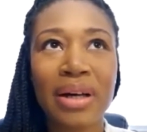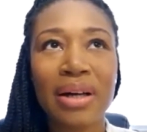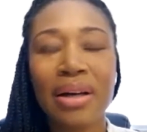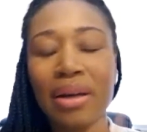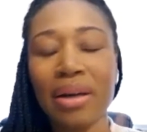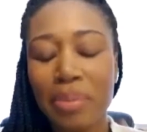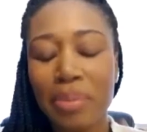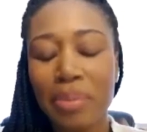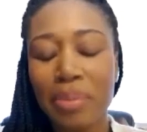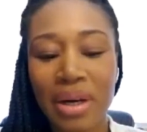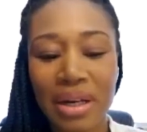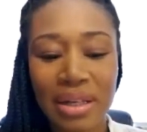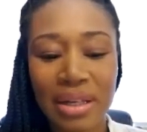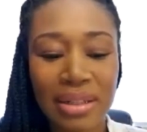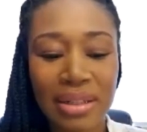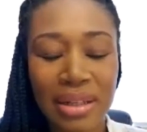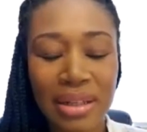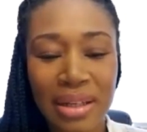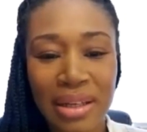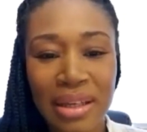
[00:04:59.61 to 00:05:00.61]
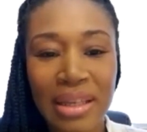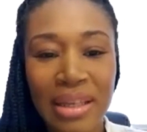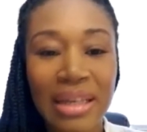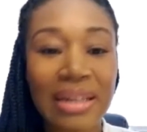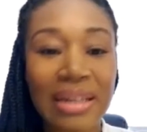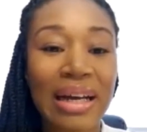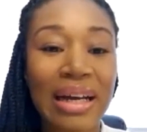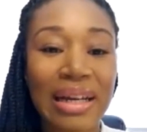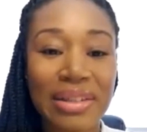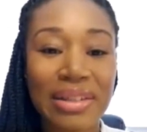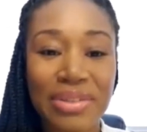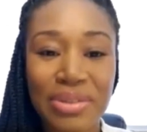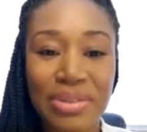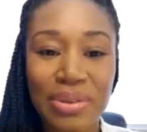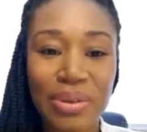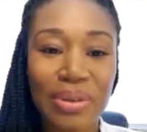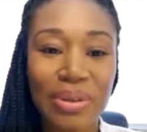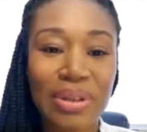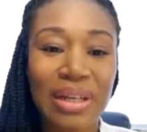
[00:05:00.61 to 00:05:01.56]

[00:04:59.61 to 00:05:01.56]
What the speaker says: upon in high school.